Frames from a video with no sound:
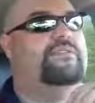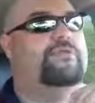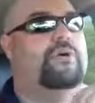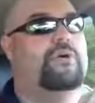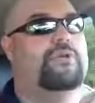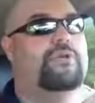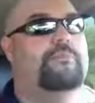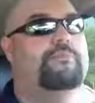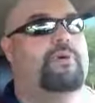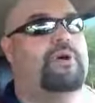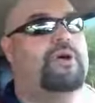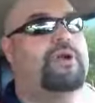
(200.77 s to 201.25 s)

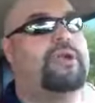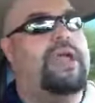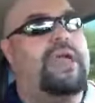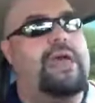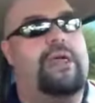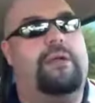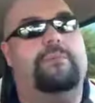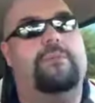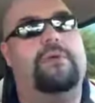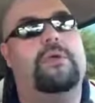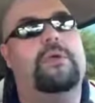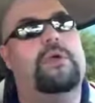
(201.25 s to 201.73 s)
throw the book
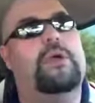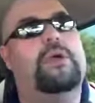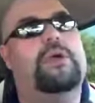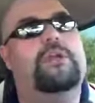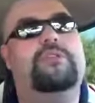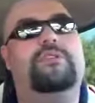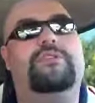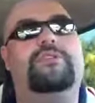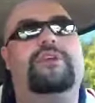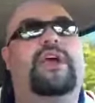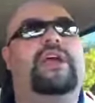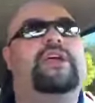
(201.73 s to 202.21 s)
at him,
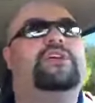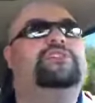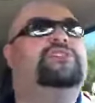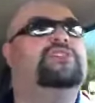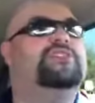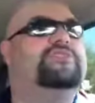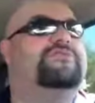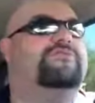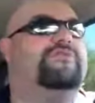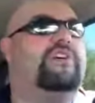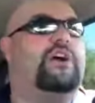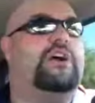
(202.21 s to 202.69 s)
they
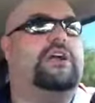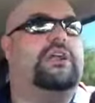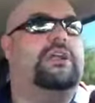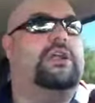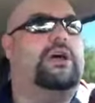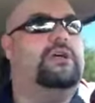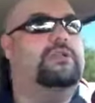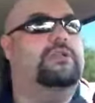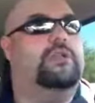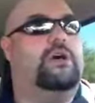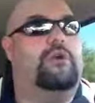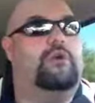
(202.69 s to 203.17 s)
just fucking
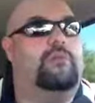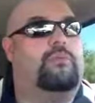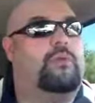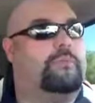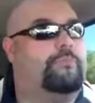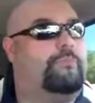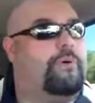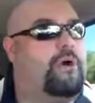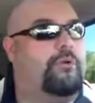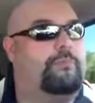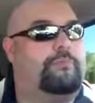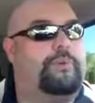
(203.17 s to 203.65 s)
unloaded
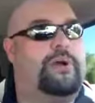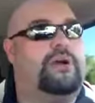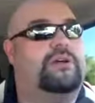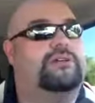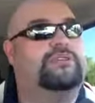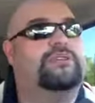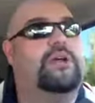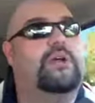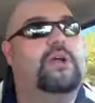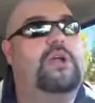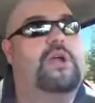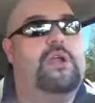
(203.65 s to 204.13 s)
with both
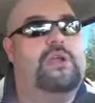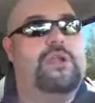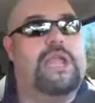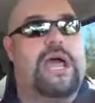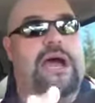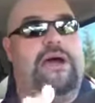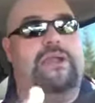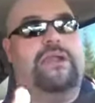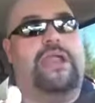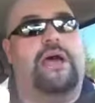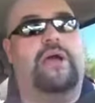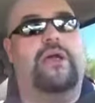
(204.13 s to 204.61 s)
barrels.
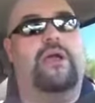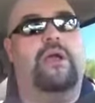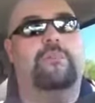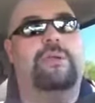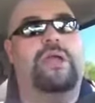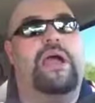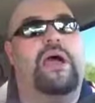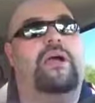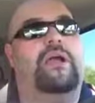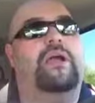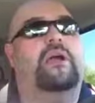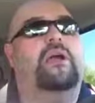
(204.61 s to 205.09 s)
Now hear
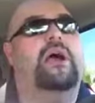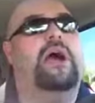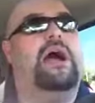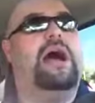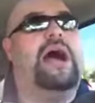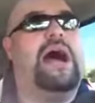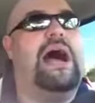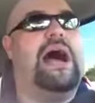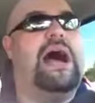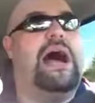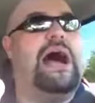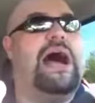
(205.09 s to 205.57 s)
me out here.
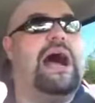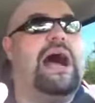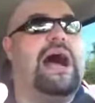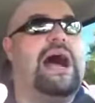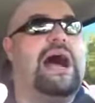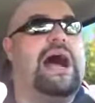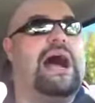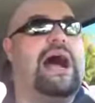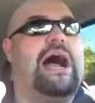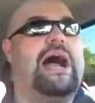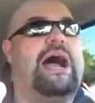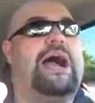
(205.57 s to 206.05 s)

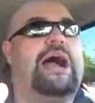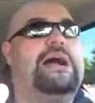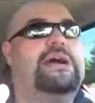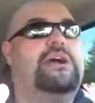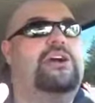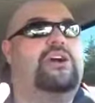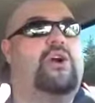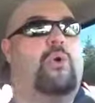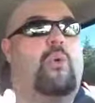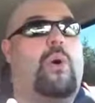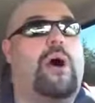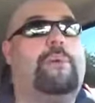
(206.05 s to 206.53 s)

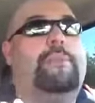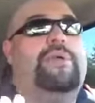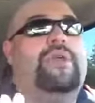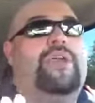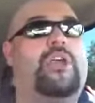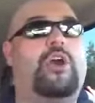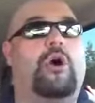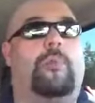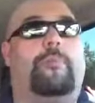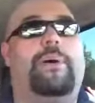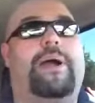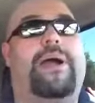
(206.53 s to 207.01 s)

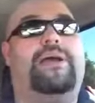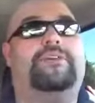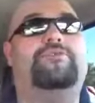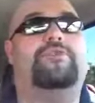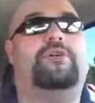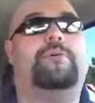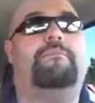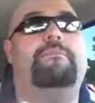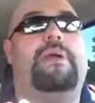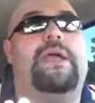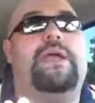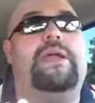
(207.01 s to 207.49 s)
Kwame
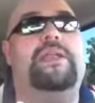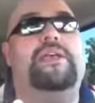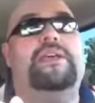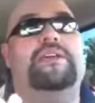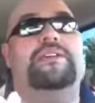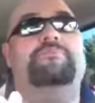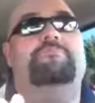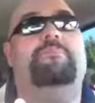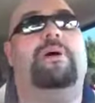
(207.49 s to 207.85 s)
Kilpatrick made his